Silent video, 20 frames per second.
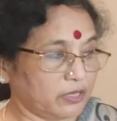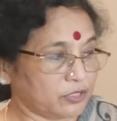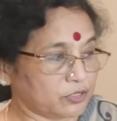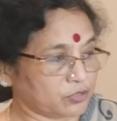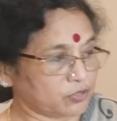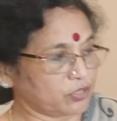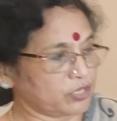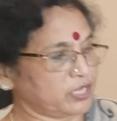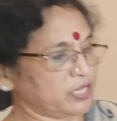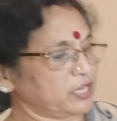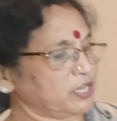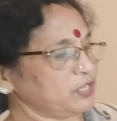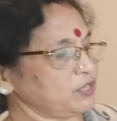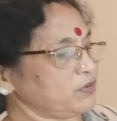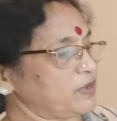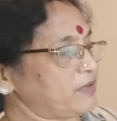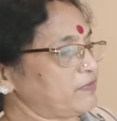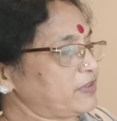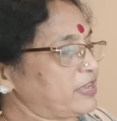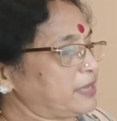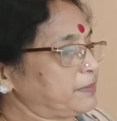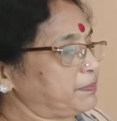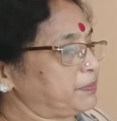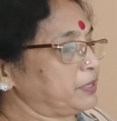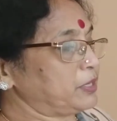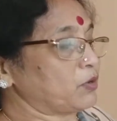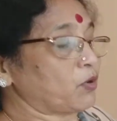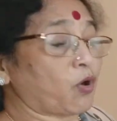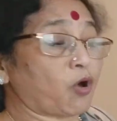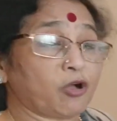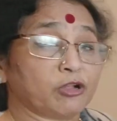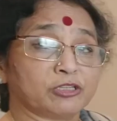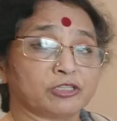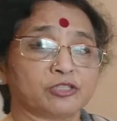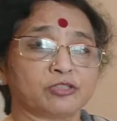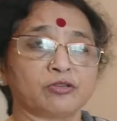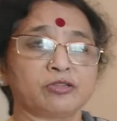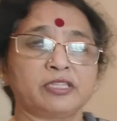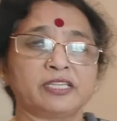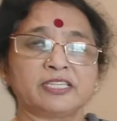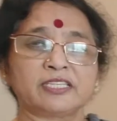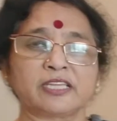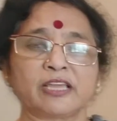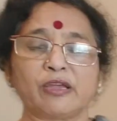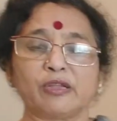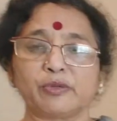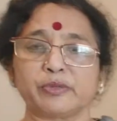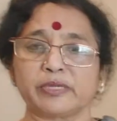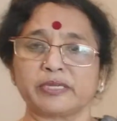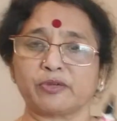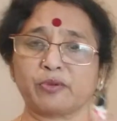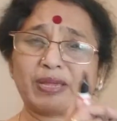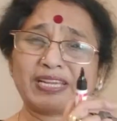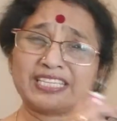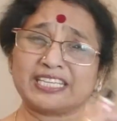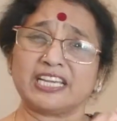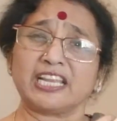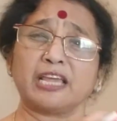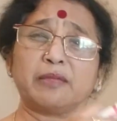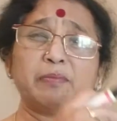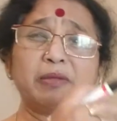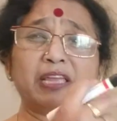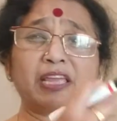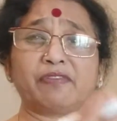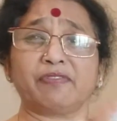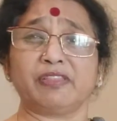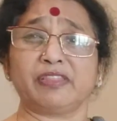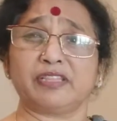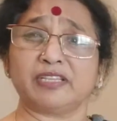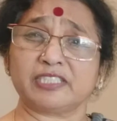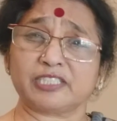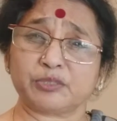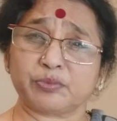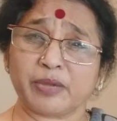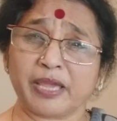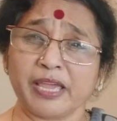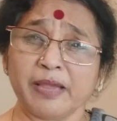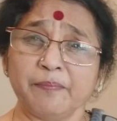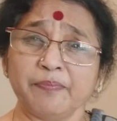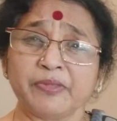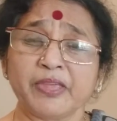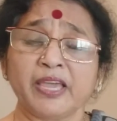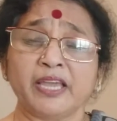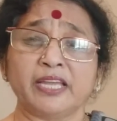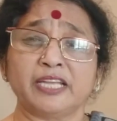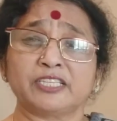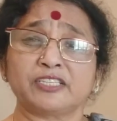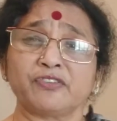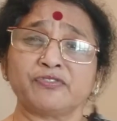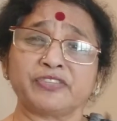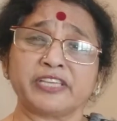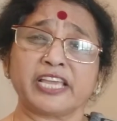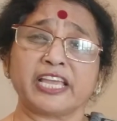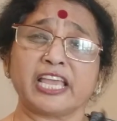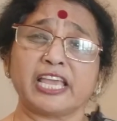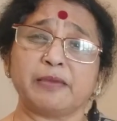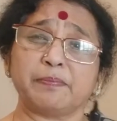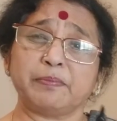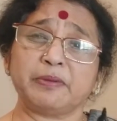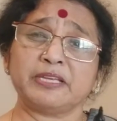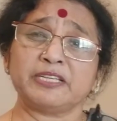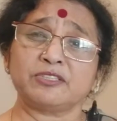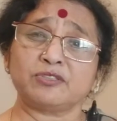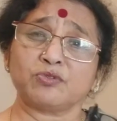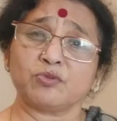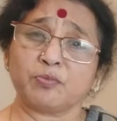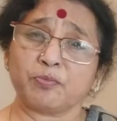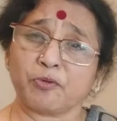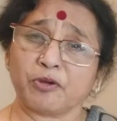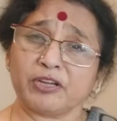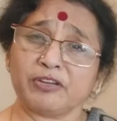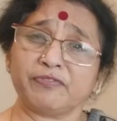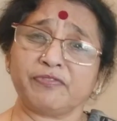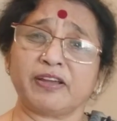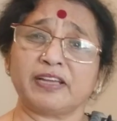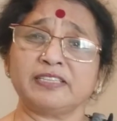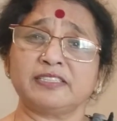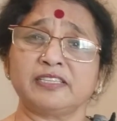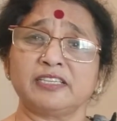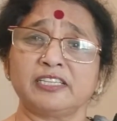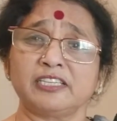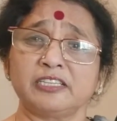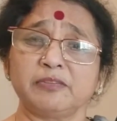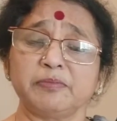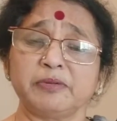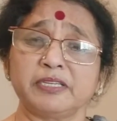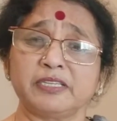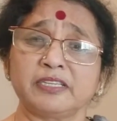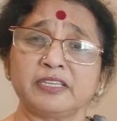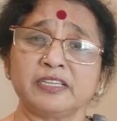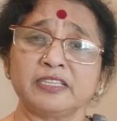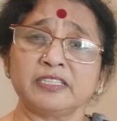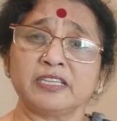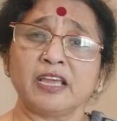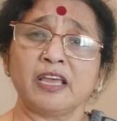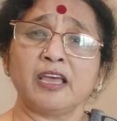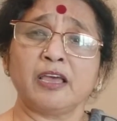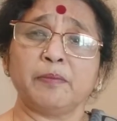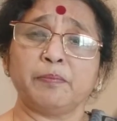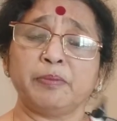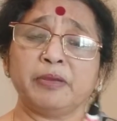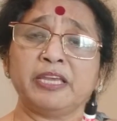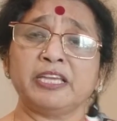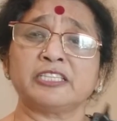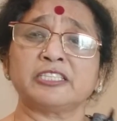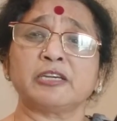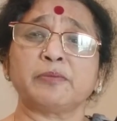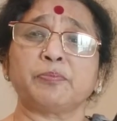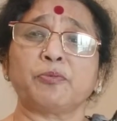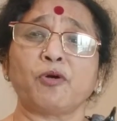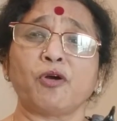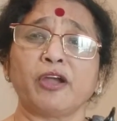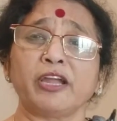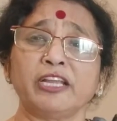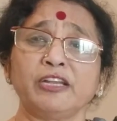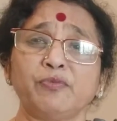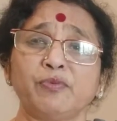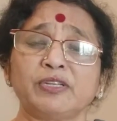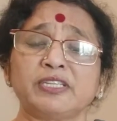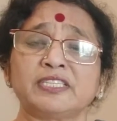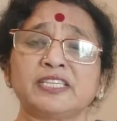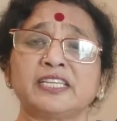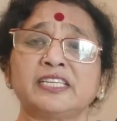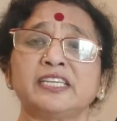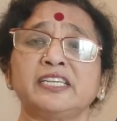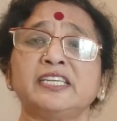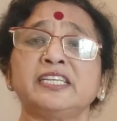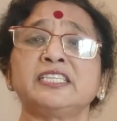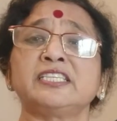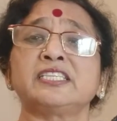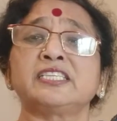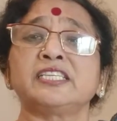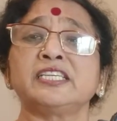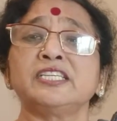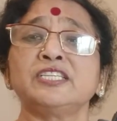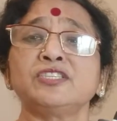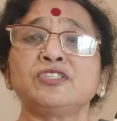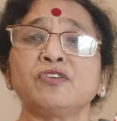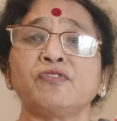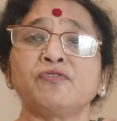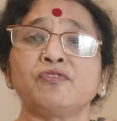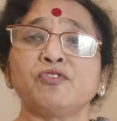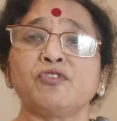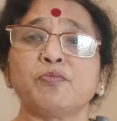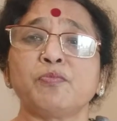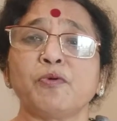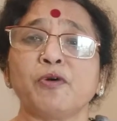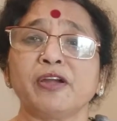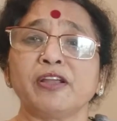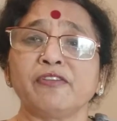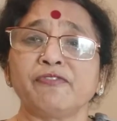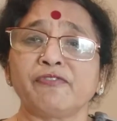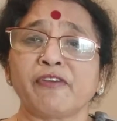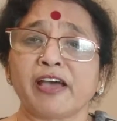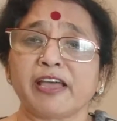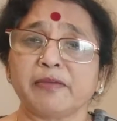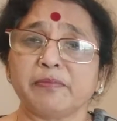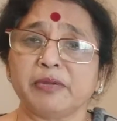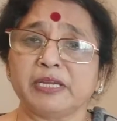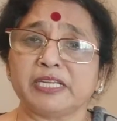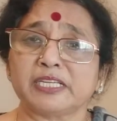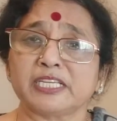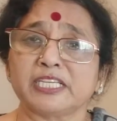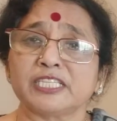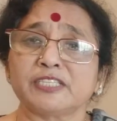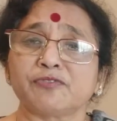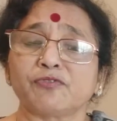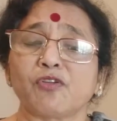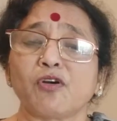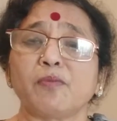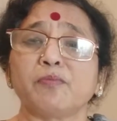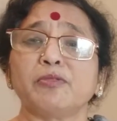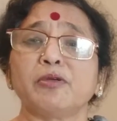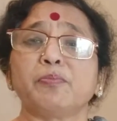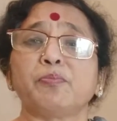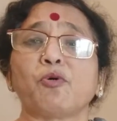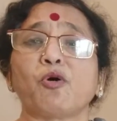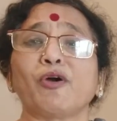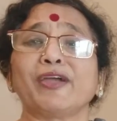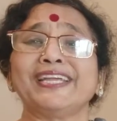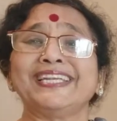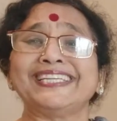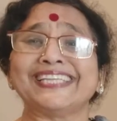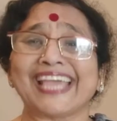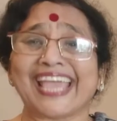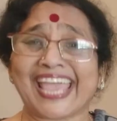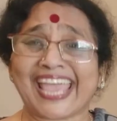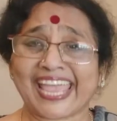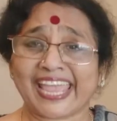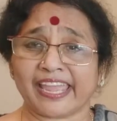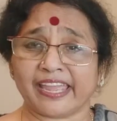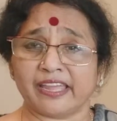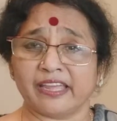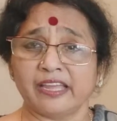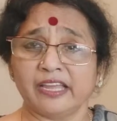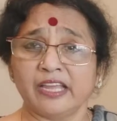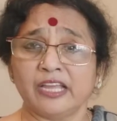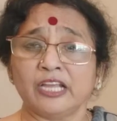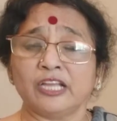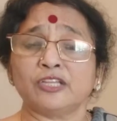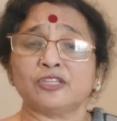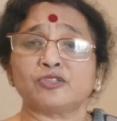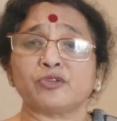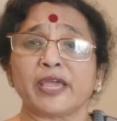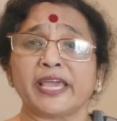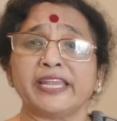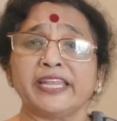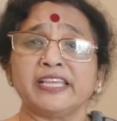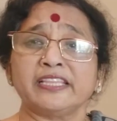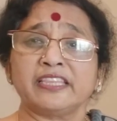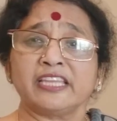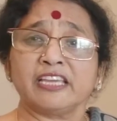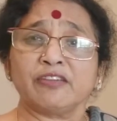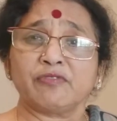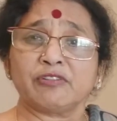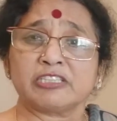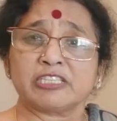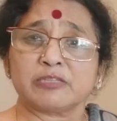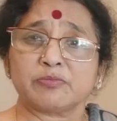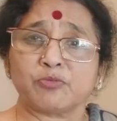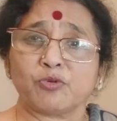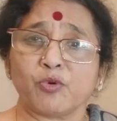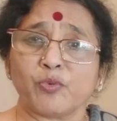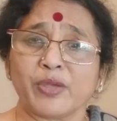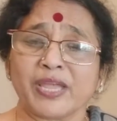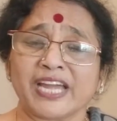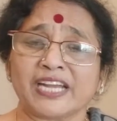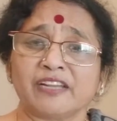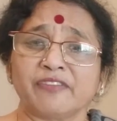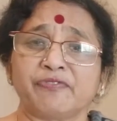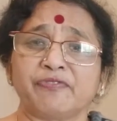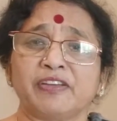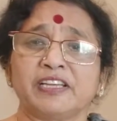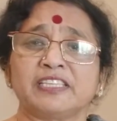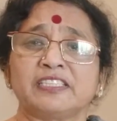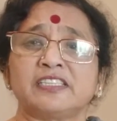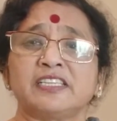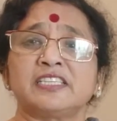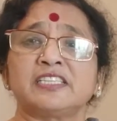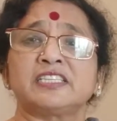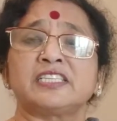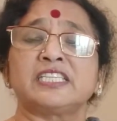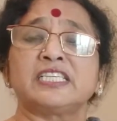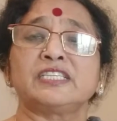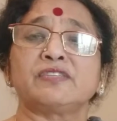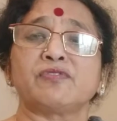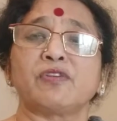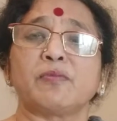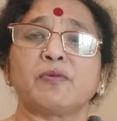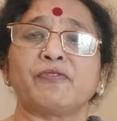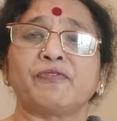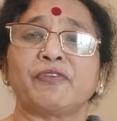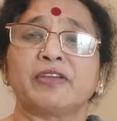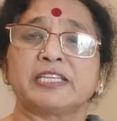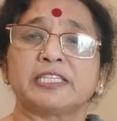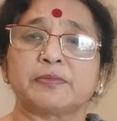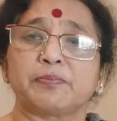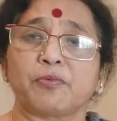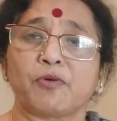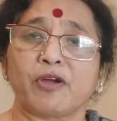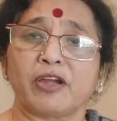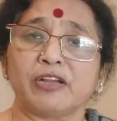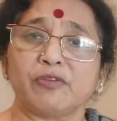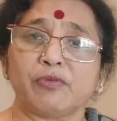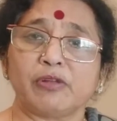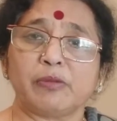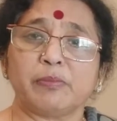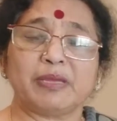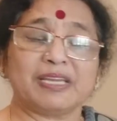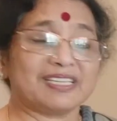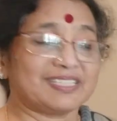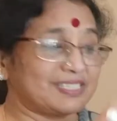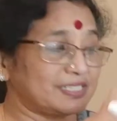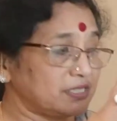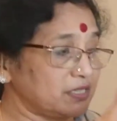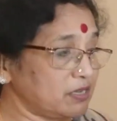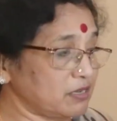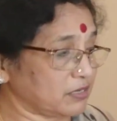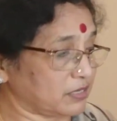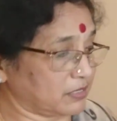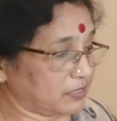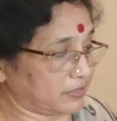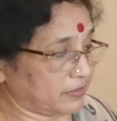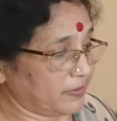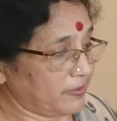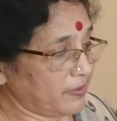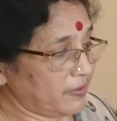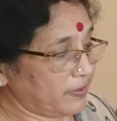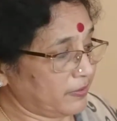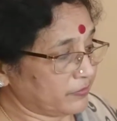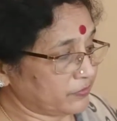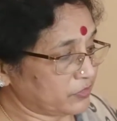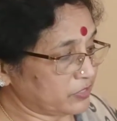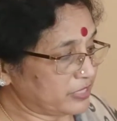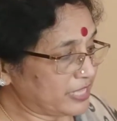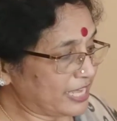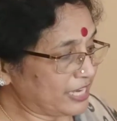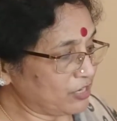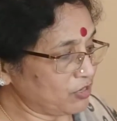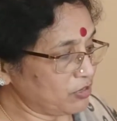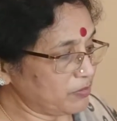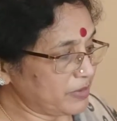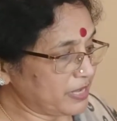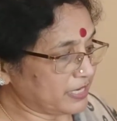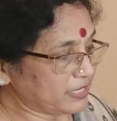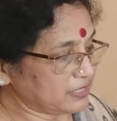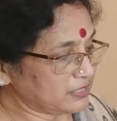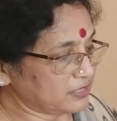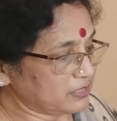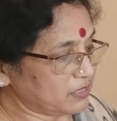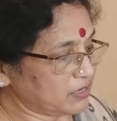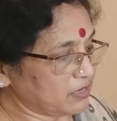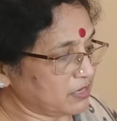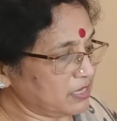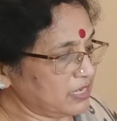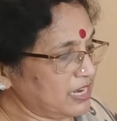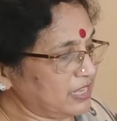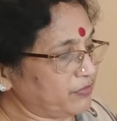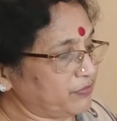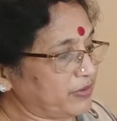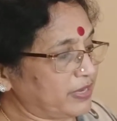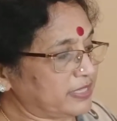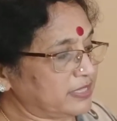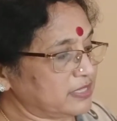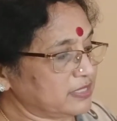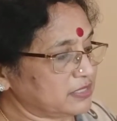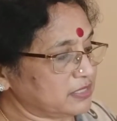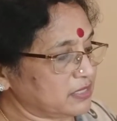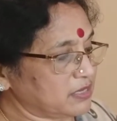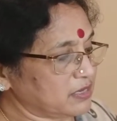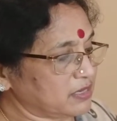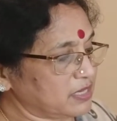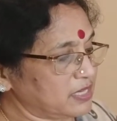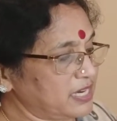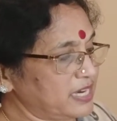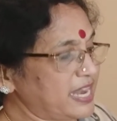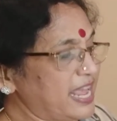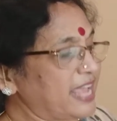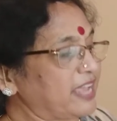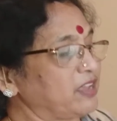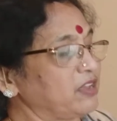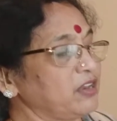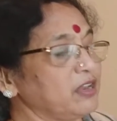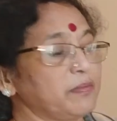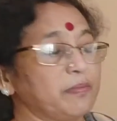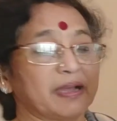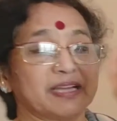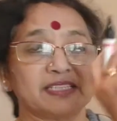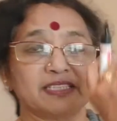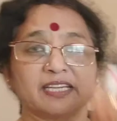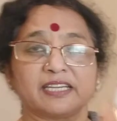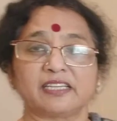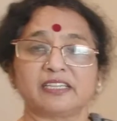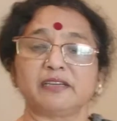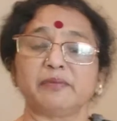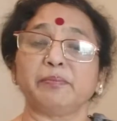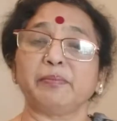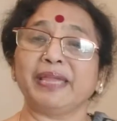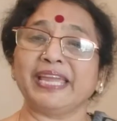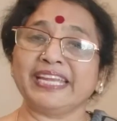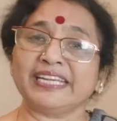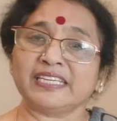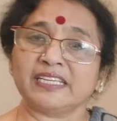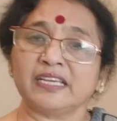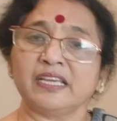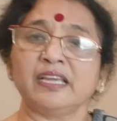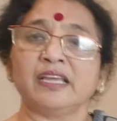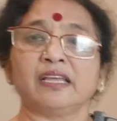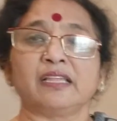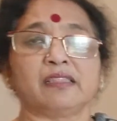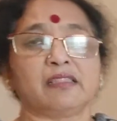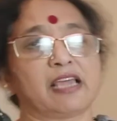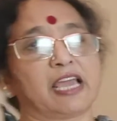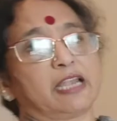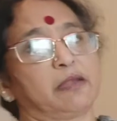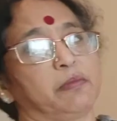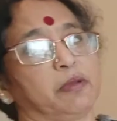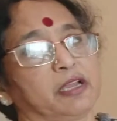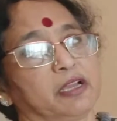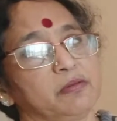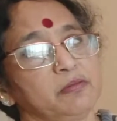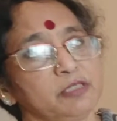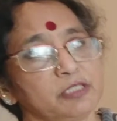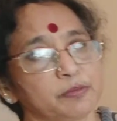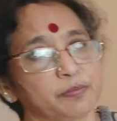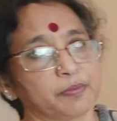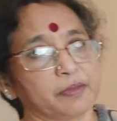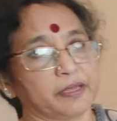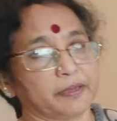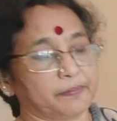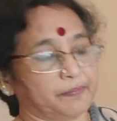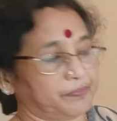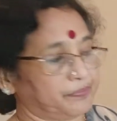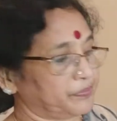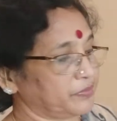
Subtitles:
So here you have AP. Also this question can be given this way. Instead of saying AP is 2.5 centimeters, P is a point which is at a distance of 2.5 meters from the point A. So anything which is moving at a fixed distance from a fixed point will be a circle. So then you'll make a circle, and where the circle and angular bisector meet, that becomes P.